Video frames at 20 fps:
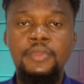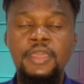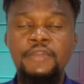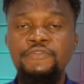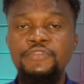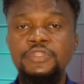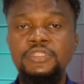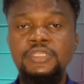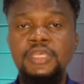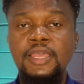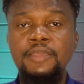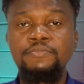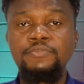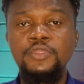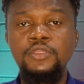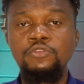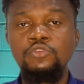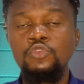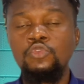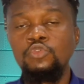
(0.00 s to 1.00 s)
every time
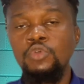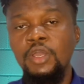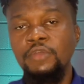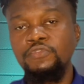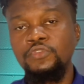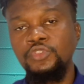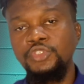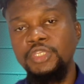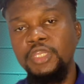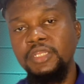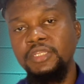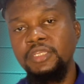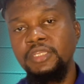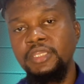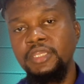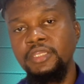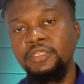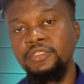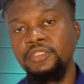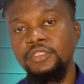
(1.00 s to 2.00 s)
you have to check the
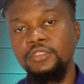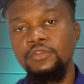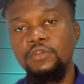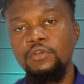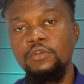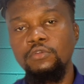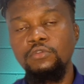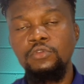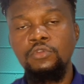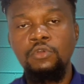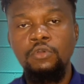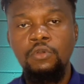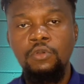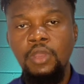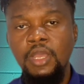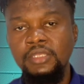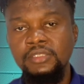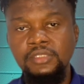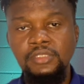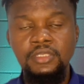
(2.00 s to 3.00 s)
gauge,
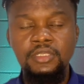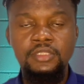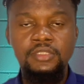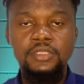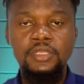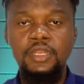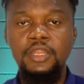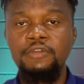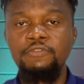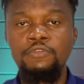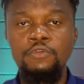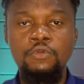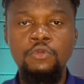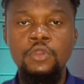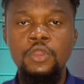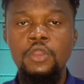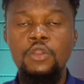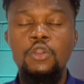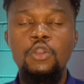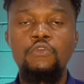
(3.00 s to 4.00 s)
your acidity
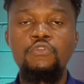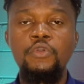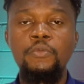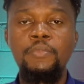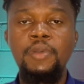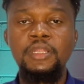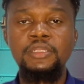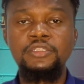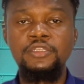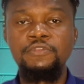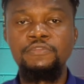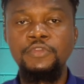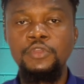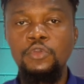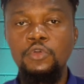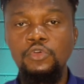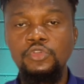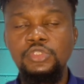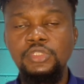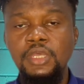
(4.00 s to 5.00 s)
level of your battery. If
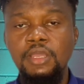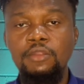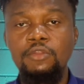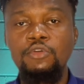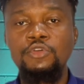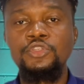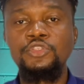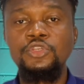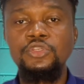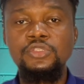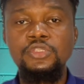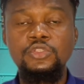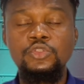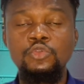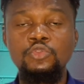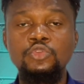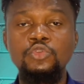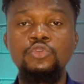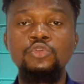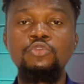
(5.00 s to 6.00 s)
it goes down, all you just need
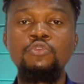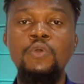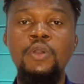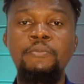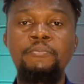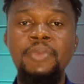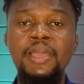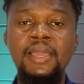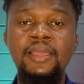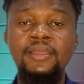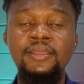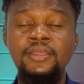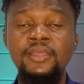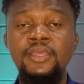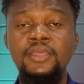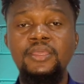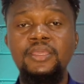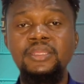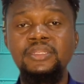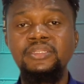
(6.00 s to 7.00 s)
to do is go and buy
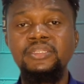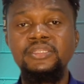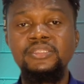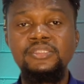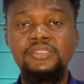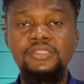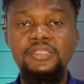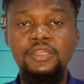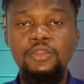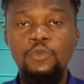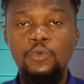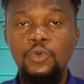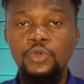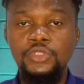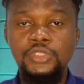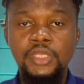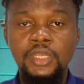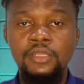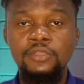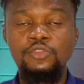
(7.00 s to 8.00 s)
a distilled
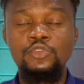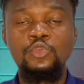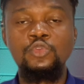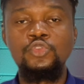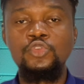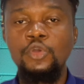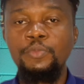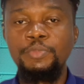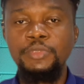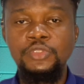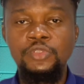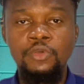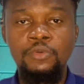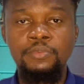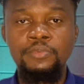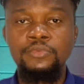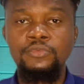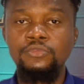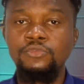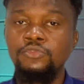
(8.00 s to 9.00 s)
water to top it
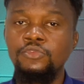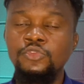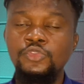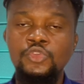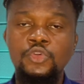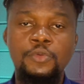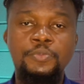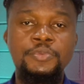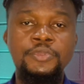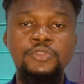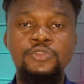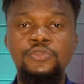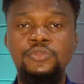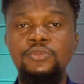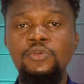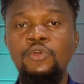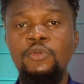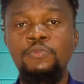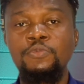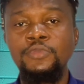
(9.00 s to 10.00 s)
up. You top
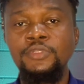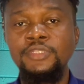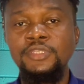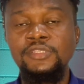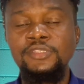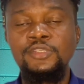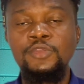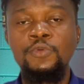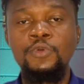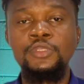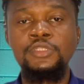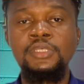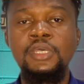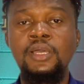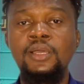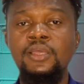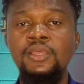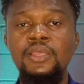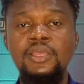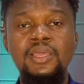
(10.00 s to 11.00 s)
it up with distilled
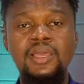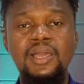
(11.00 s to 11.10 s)
water,